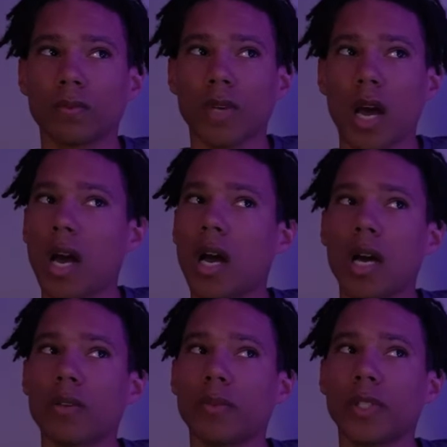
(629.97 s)

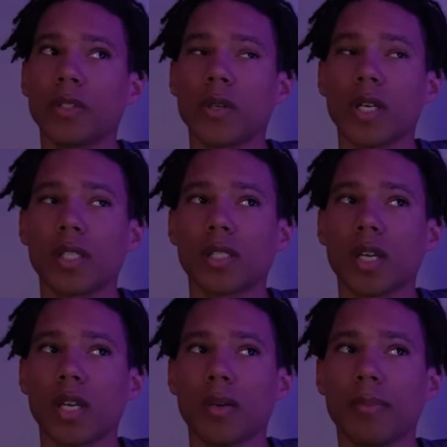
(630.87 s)
I don't really know how to
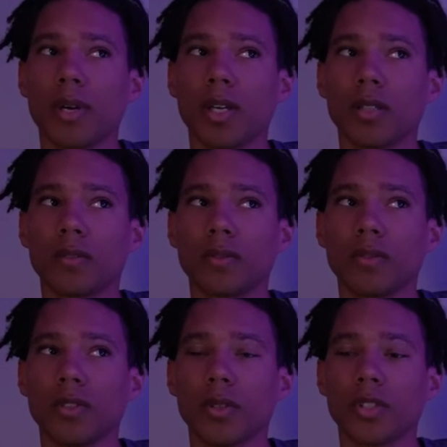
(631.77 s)
say it, but
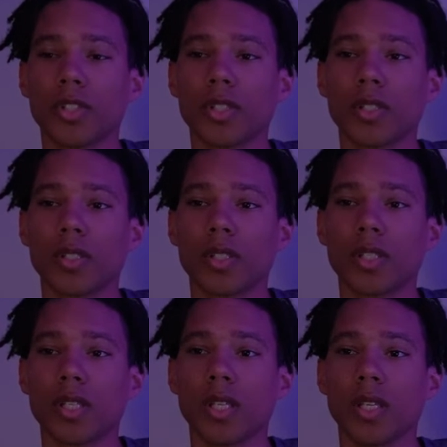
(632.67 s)
just
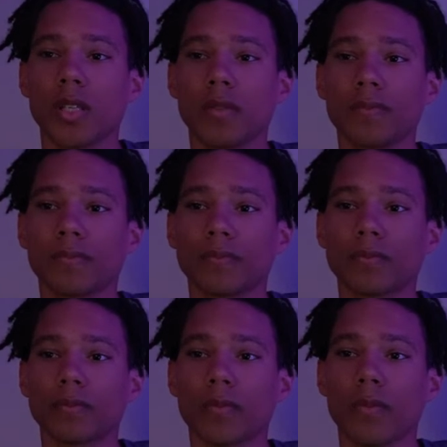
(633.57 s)
seeing
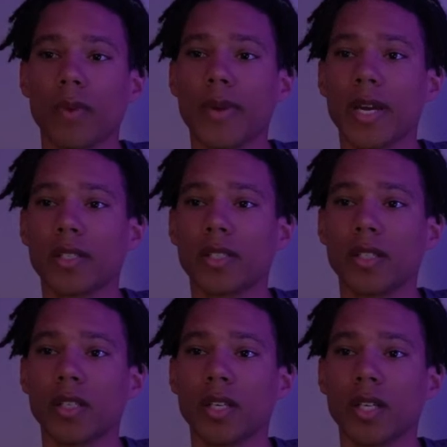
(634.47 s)
what we had
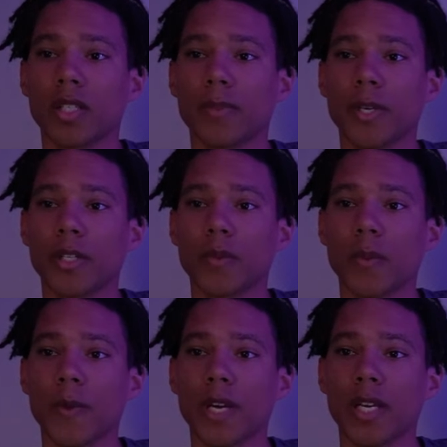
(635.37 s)
seen and experienced
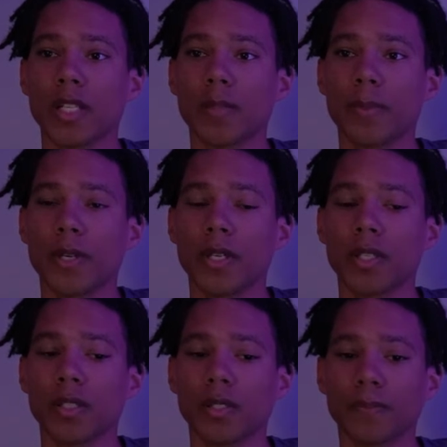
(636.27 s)
what we had
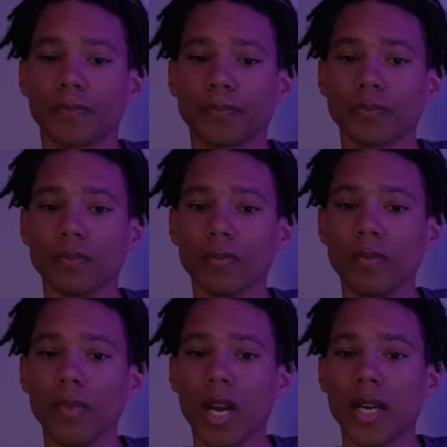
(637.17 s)
experienced.
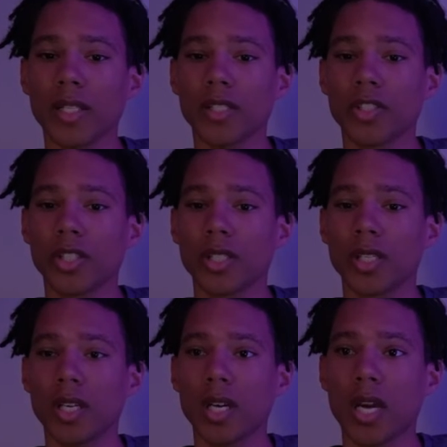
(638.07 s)
I guess it's
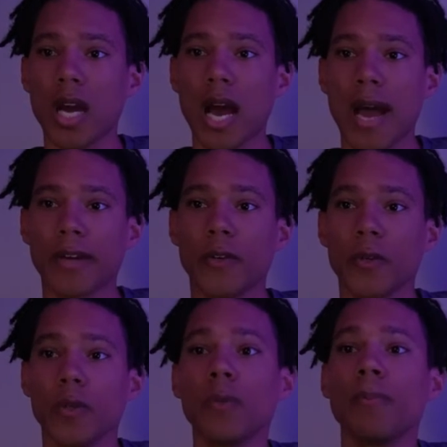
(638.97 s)
just I
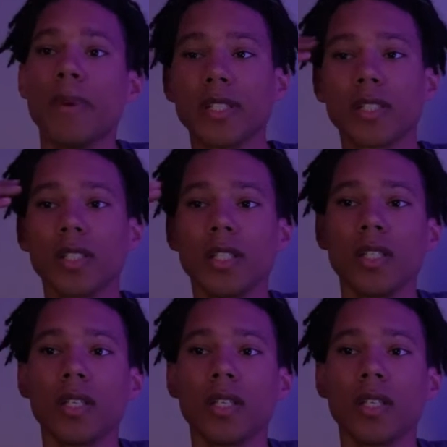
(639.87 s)
grew mentally